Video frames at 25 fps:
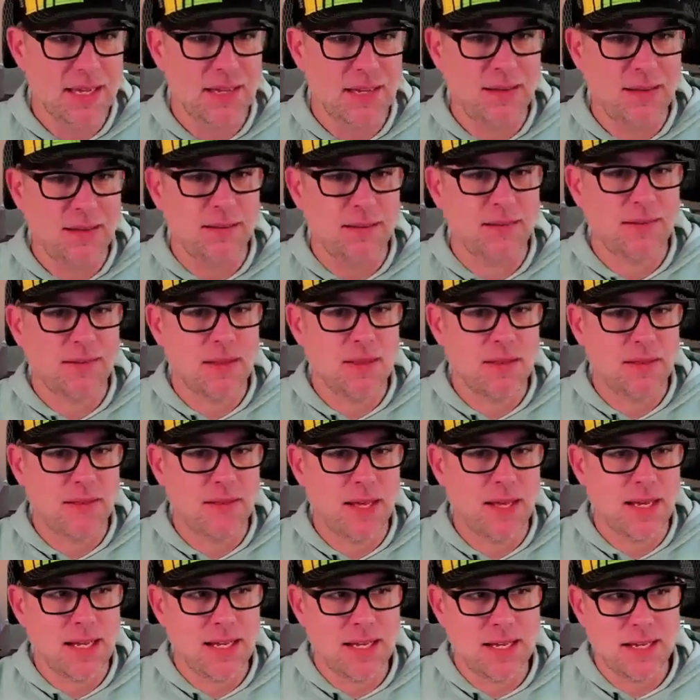is
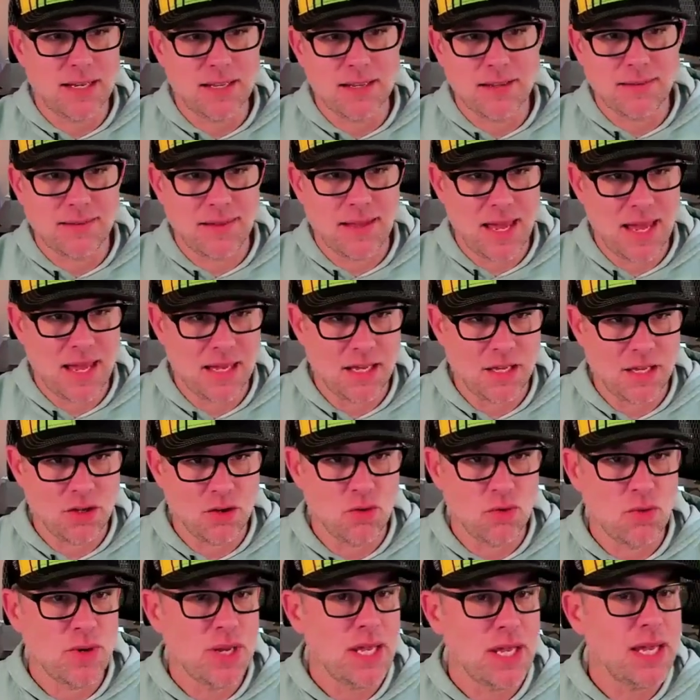that it is a
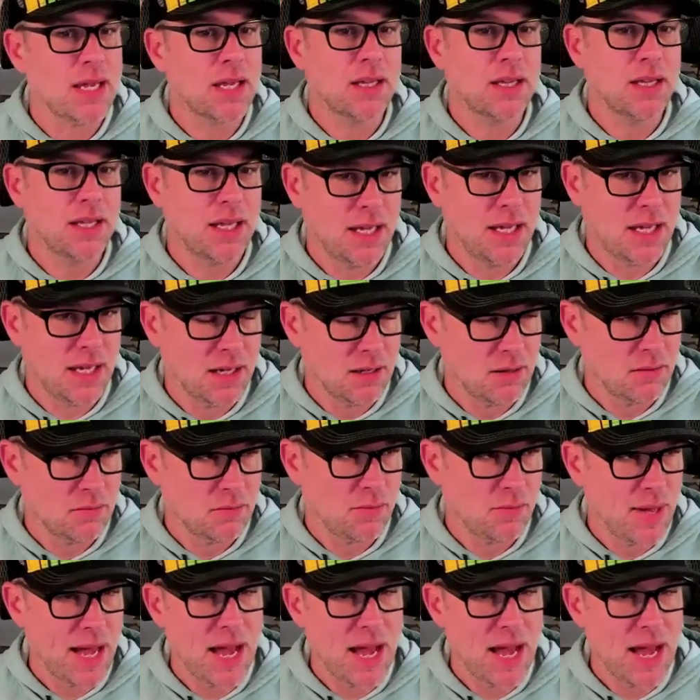uniquely